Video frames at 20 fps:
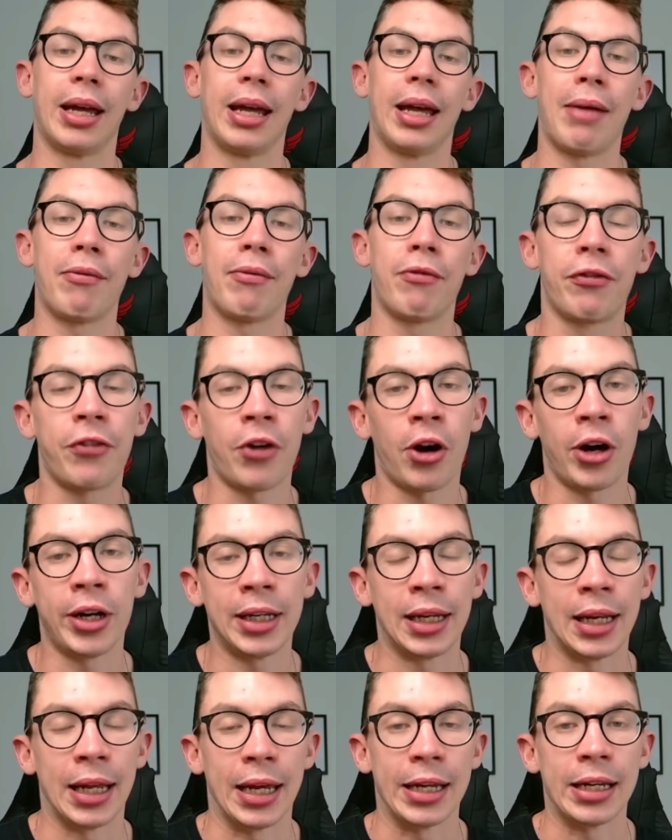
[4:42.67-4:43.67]
And
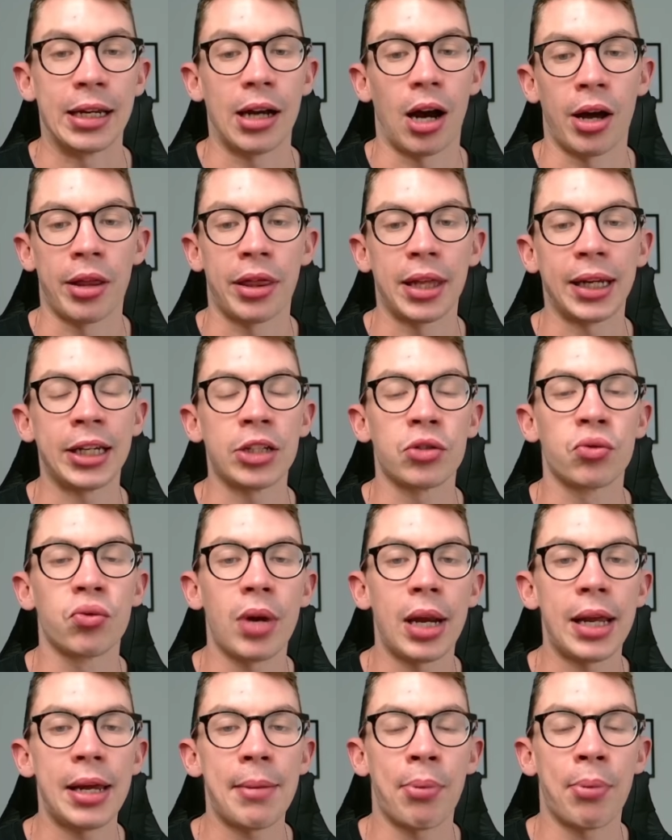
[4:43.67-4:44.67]
finally, I think it's
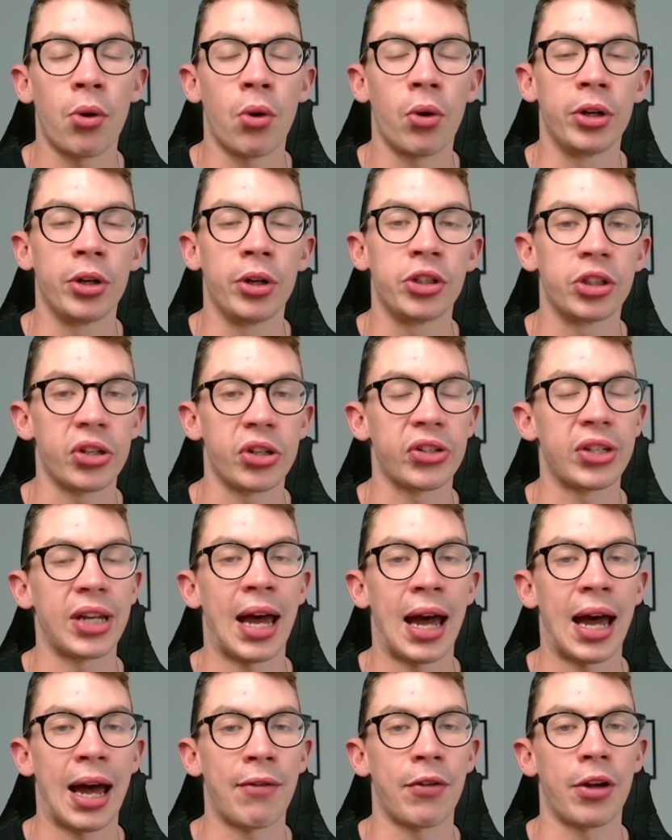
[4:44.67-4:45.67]
really important just to
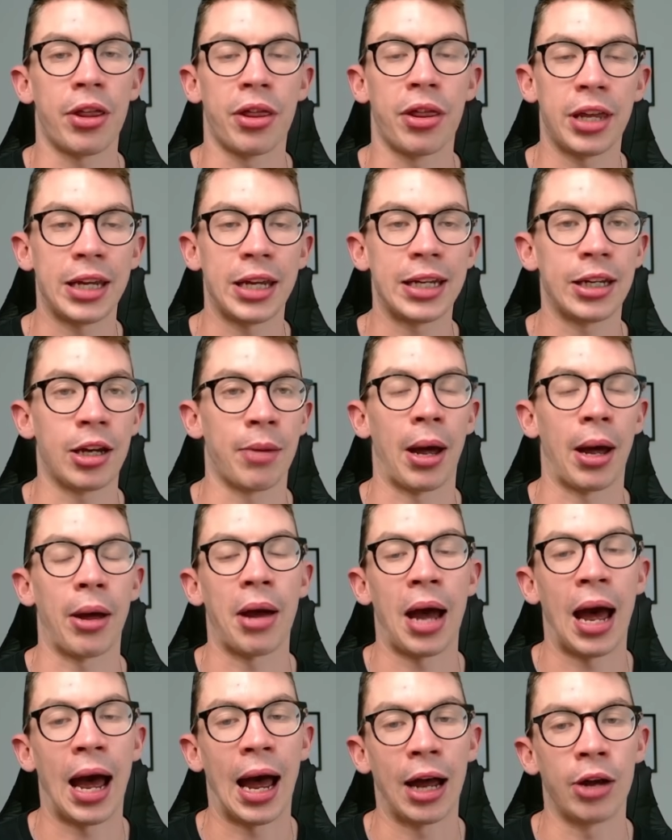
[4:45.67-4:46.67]
have a think about
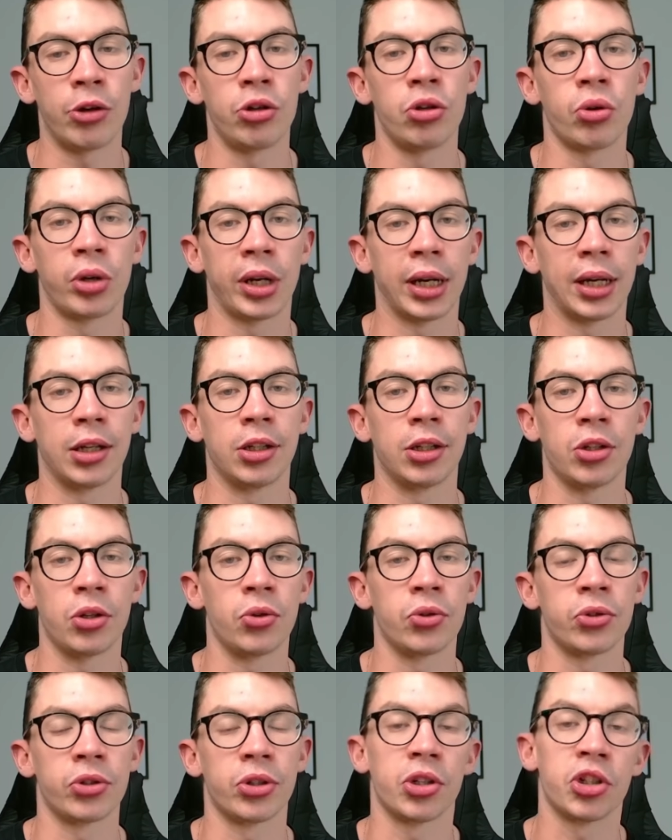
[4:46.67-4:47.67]
how you're going to
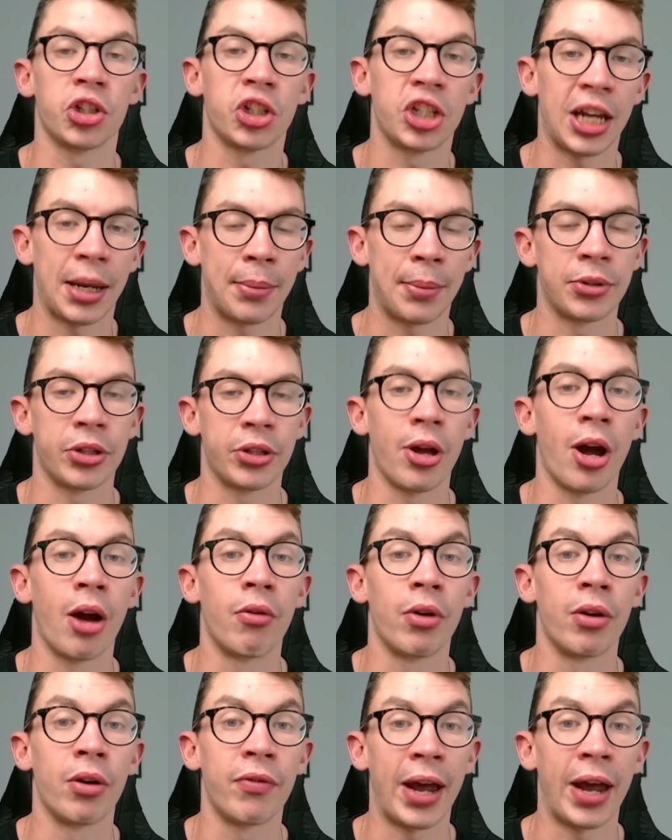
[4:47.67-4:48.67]
use the chips that
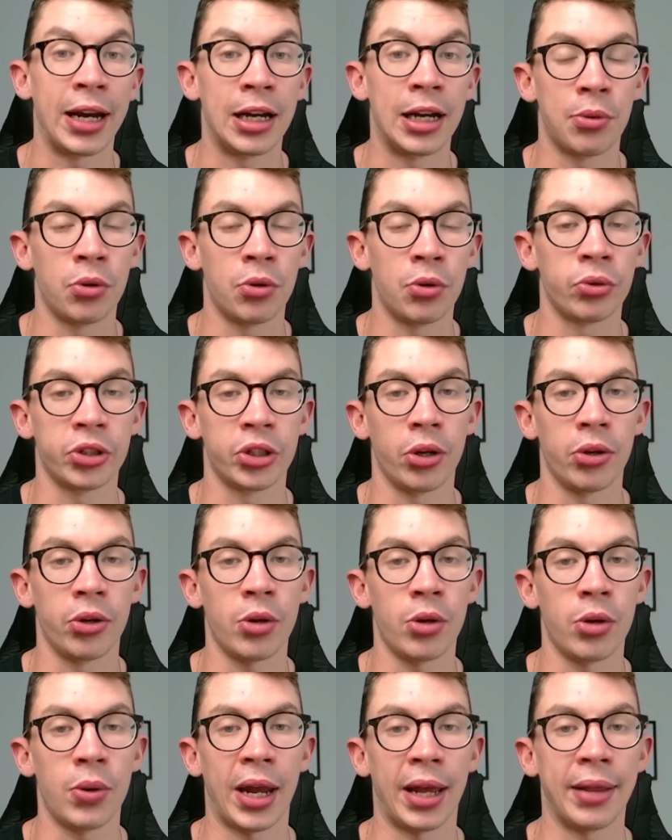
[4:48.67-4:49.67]
are available to
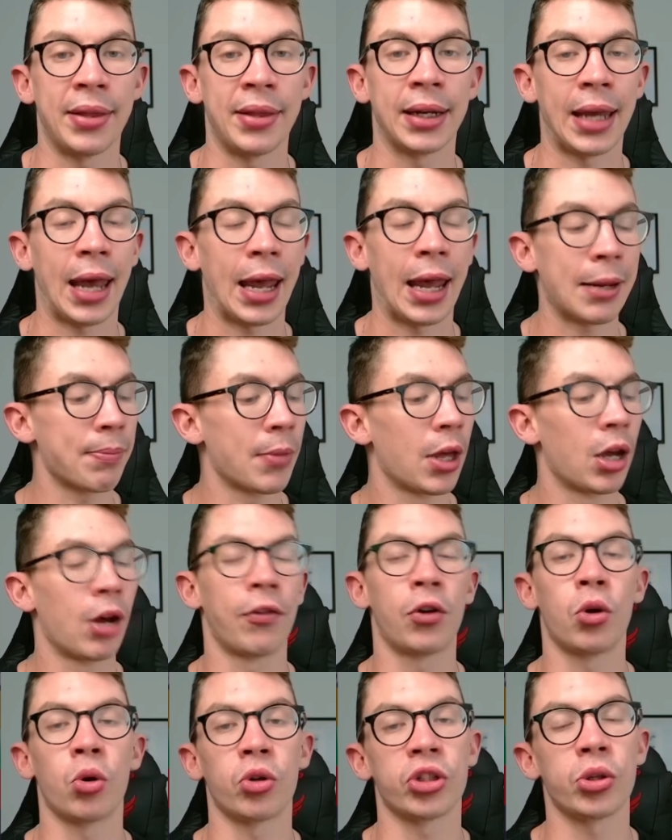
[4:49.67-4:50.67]
you in the game. Of
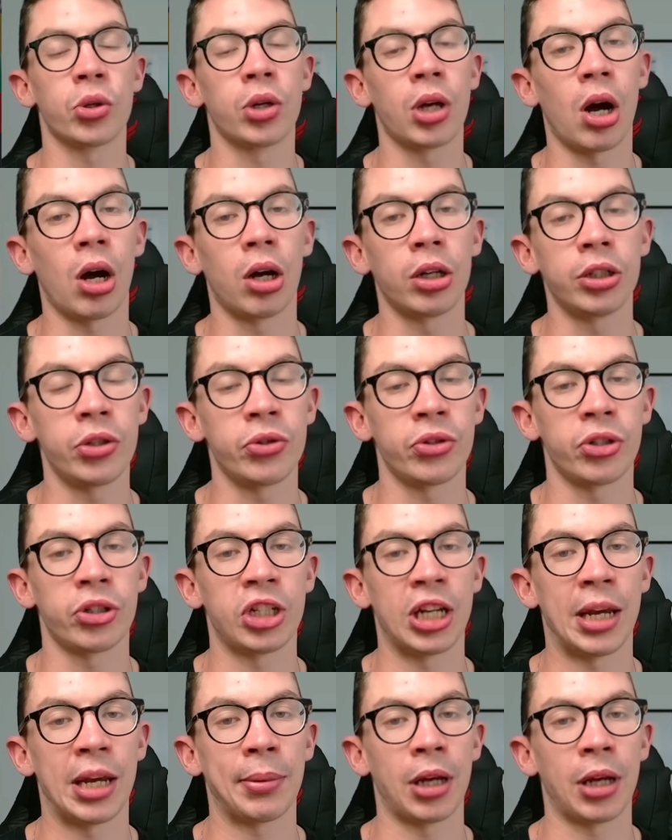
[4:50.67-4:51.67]
course, you can't use a
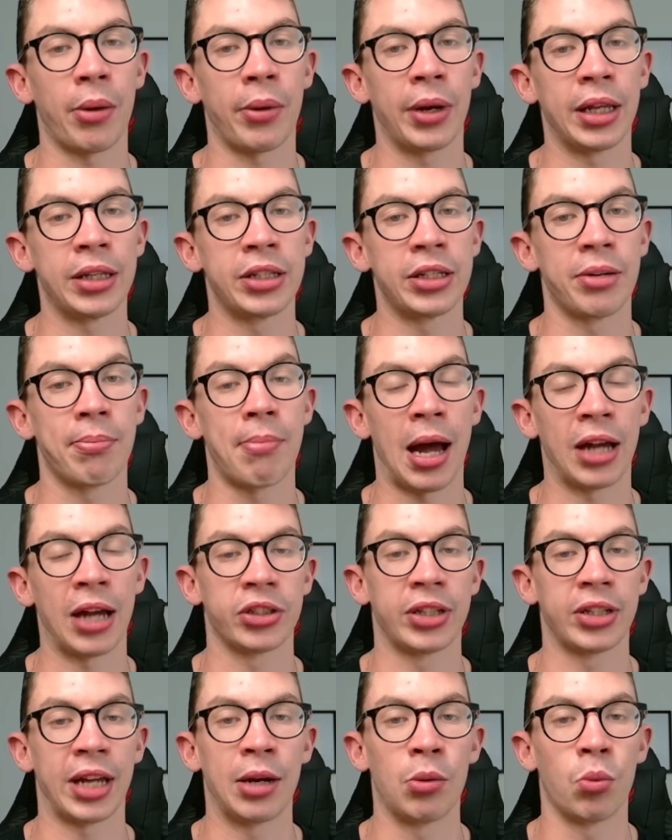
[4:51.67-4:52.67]
chip going into match
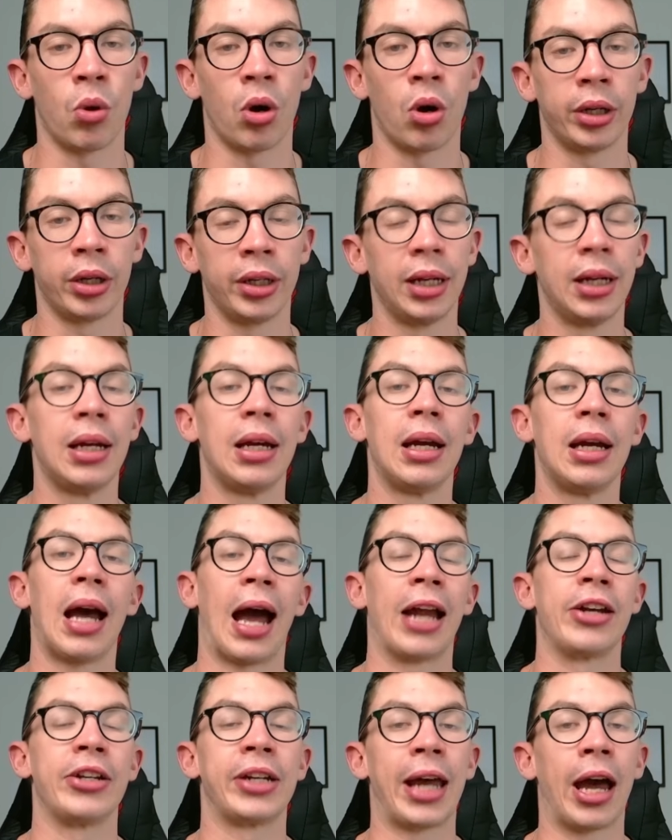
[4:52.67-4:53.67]
day 1.
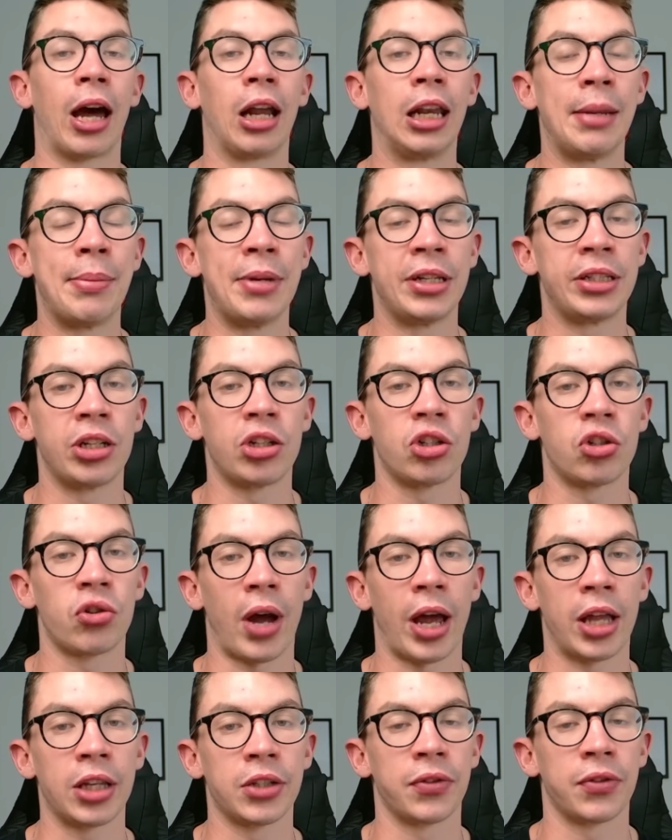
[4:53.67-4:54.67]
And you get unlimited
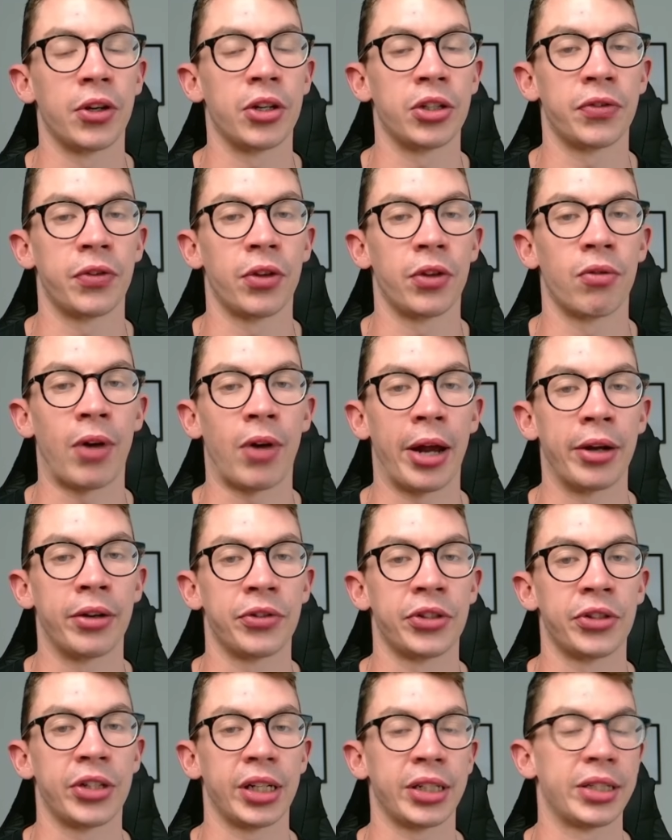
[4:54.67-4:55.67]
transfers for the round of
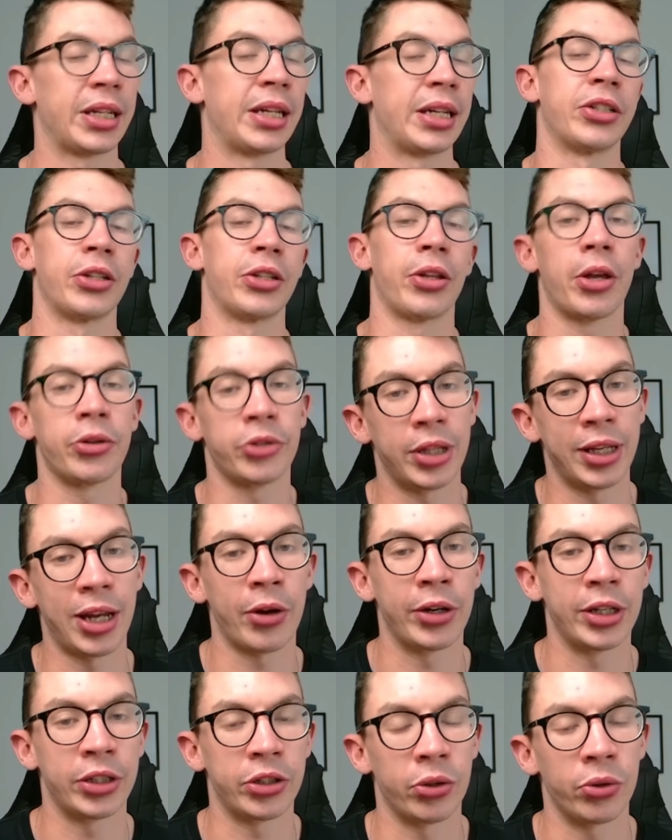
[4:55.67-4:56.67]
16. So those are the
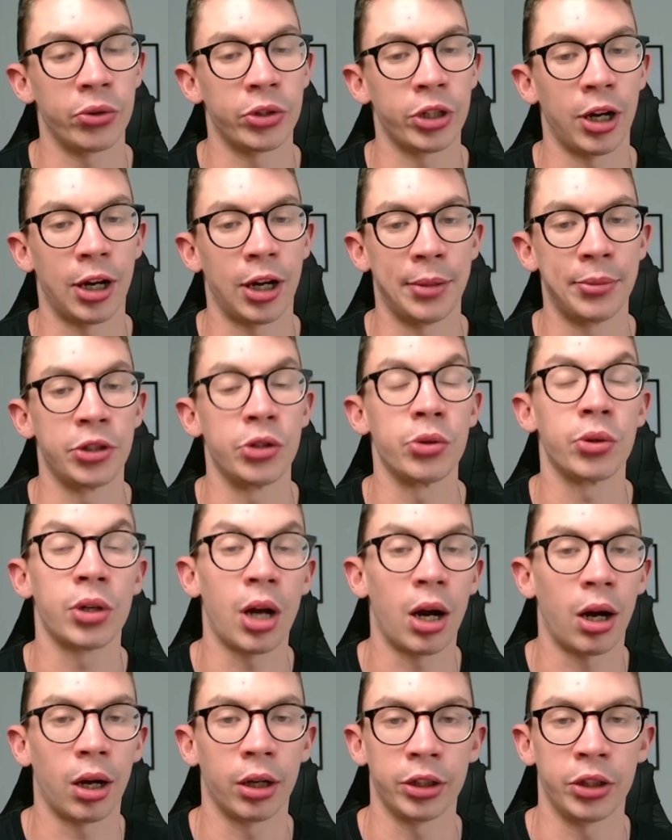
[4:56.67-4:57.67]
only 2 times you
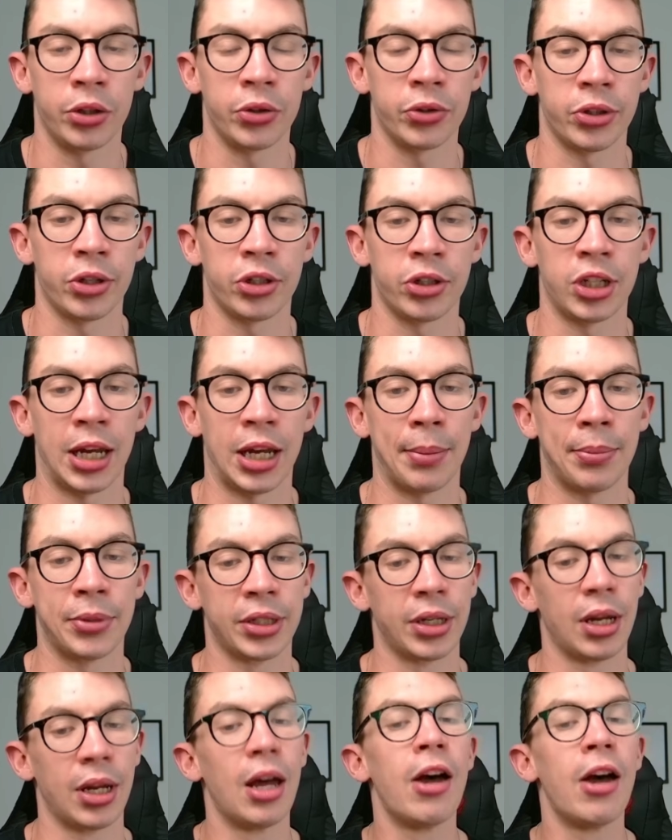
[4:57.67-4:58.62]
can't use the chips.